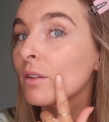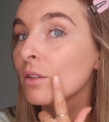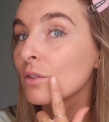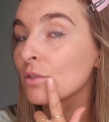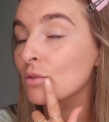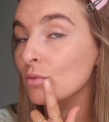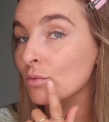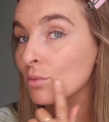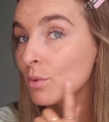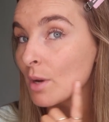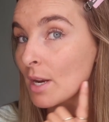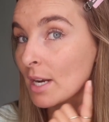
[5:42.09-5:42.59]

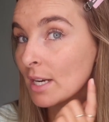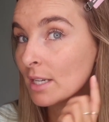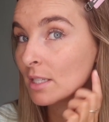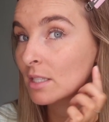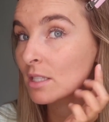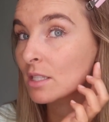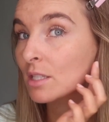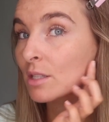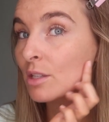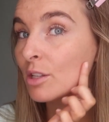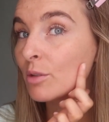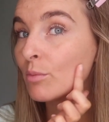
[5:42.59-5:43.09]
feels really
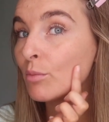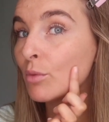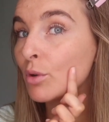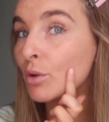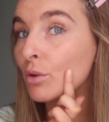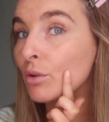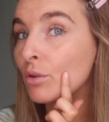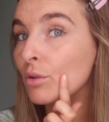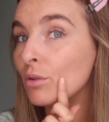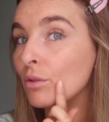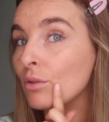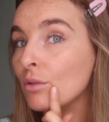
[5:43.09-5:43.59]

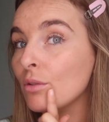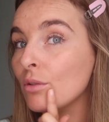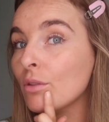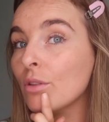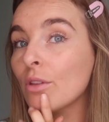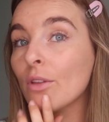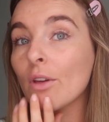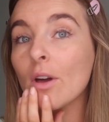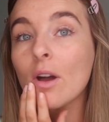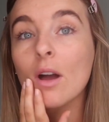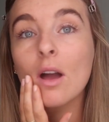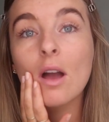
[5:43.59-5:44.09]

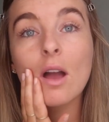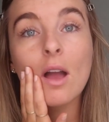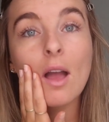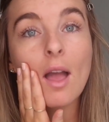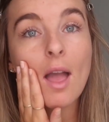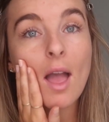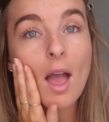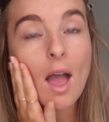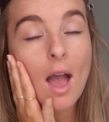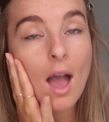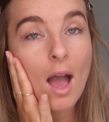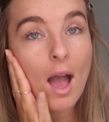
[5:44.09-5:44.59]
smooth,
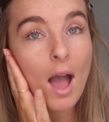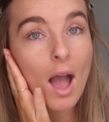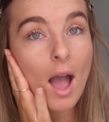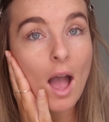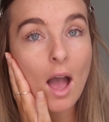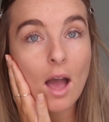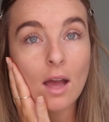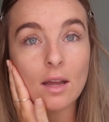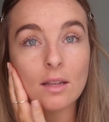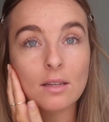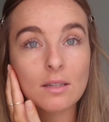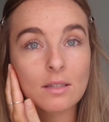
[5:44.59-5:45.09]

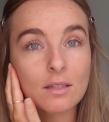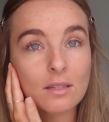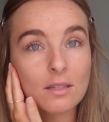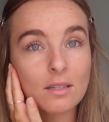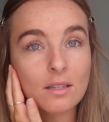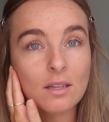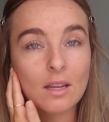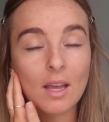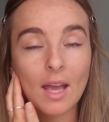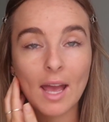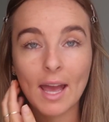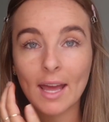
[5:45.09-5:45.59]

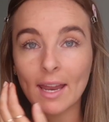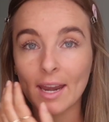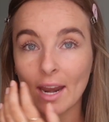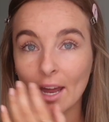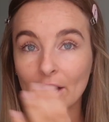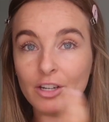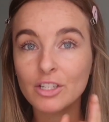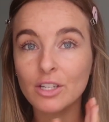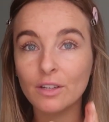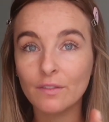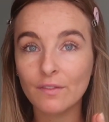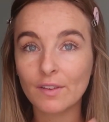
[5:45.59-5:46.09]
and it
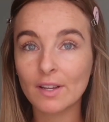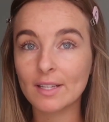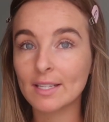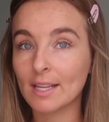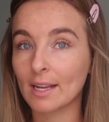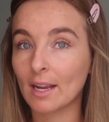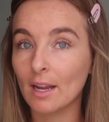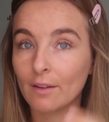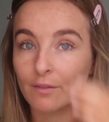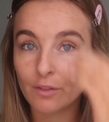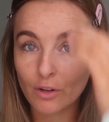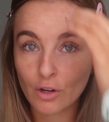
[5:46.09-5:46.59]
actually feels
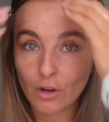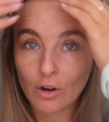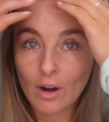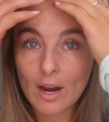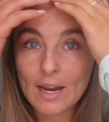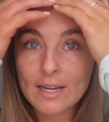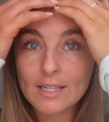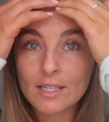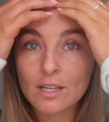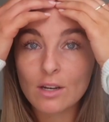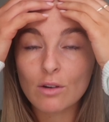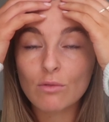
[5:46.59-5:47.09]
like I've
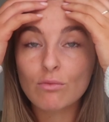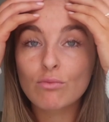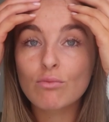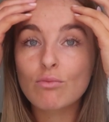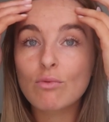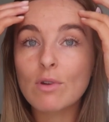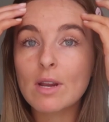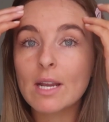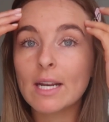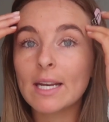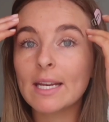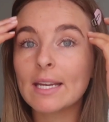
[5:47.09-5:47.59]
created a
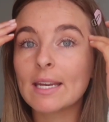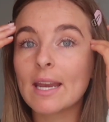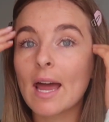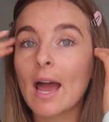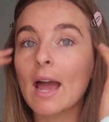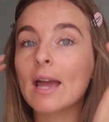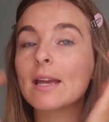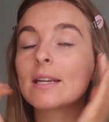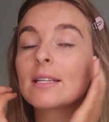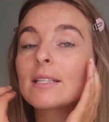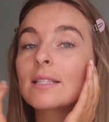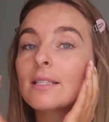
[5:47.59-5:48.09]
really
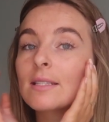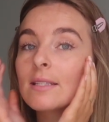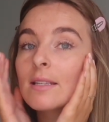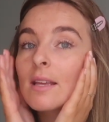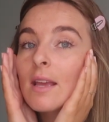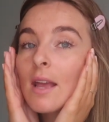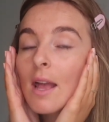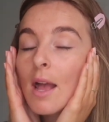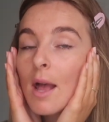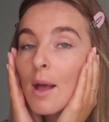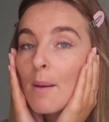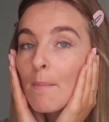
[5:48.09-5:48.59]
nice
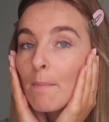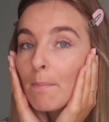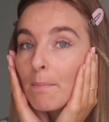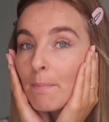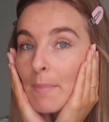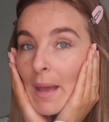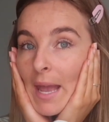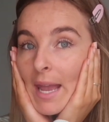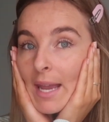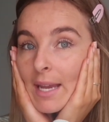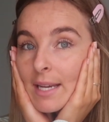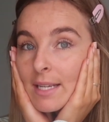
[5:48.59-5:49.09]

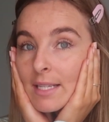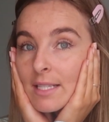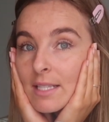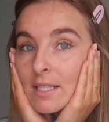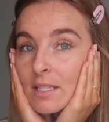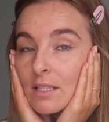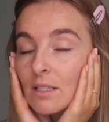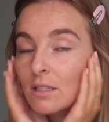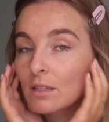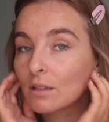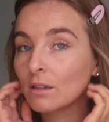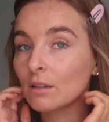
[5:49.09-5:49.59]

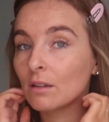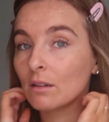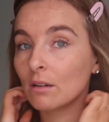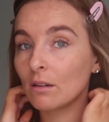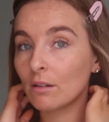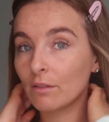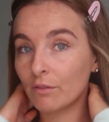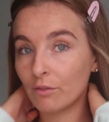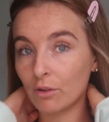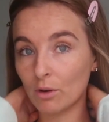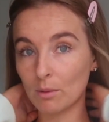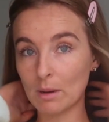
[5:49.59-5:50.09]
base
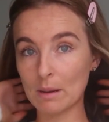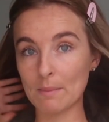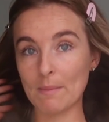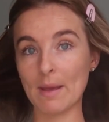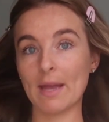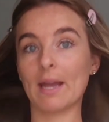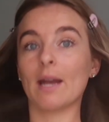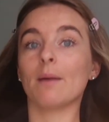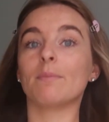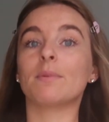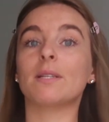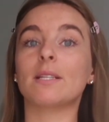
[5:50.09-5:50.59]
for my
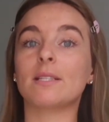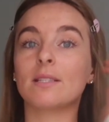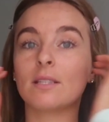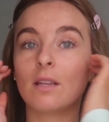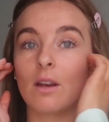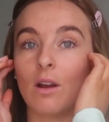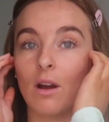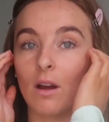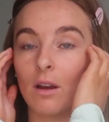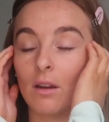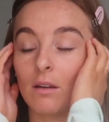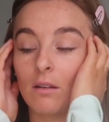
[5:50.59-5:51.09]
makeup to
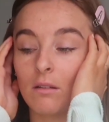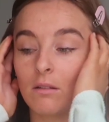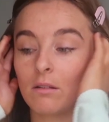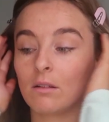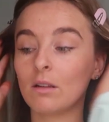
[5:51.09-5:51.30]
sit on.